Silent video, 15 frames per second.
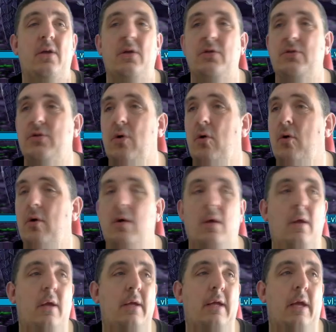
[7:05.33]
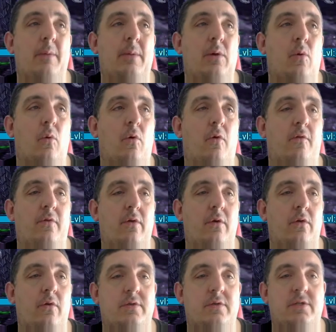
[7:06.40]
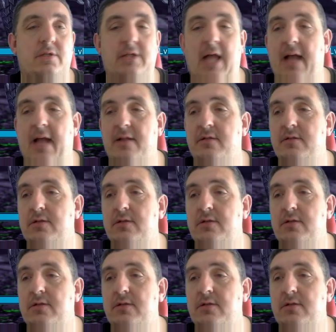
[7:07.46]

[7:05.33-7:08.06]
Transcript: So yeah, we go over her stats.